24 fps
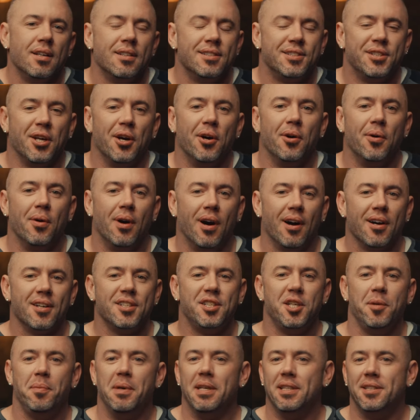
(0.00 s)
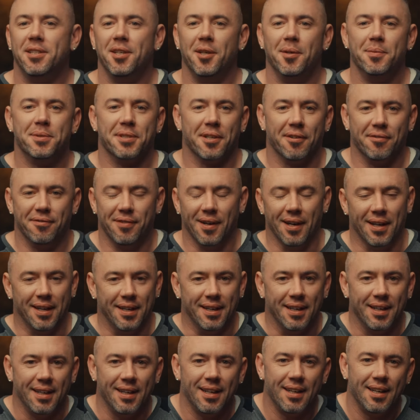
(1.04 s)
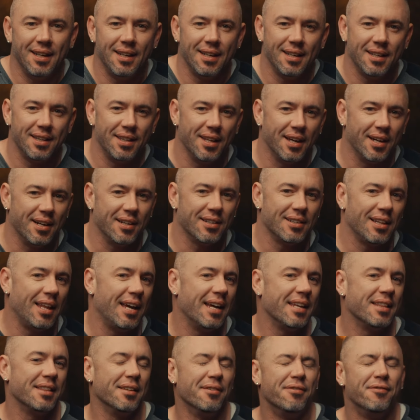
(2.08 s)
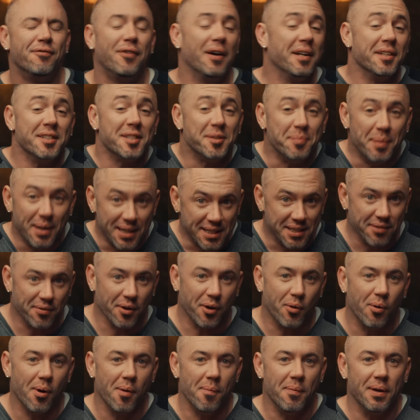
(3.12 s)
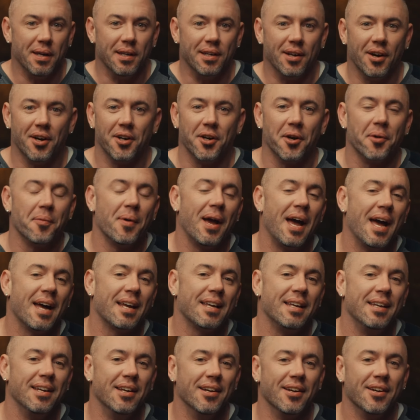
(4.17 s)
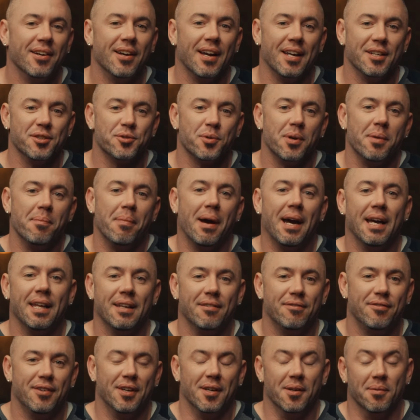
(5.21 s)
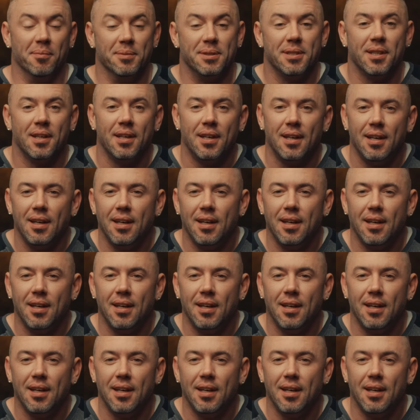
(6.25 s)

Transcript: So RGB tubes are fun. They're like the funnest piece of equipment on our rack here at Dream Pilot Films.